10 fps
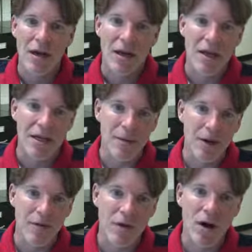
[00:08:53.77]
and need a bit
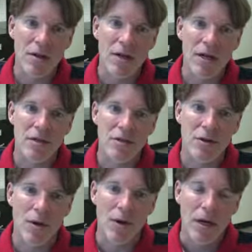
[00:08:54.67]
of a holiday.
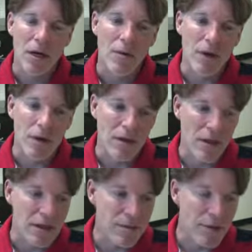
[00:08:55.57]
So we
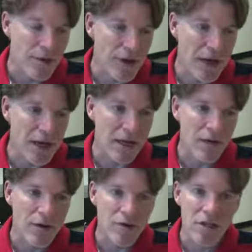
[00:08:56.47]
like to build that in,
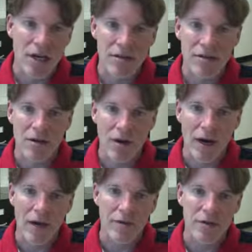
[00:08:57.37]
give you a chance to not
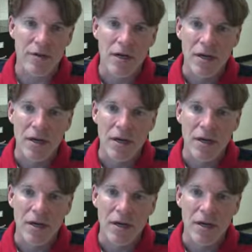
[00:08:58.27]
have to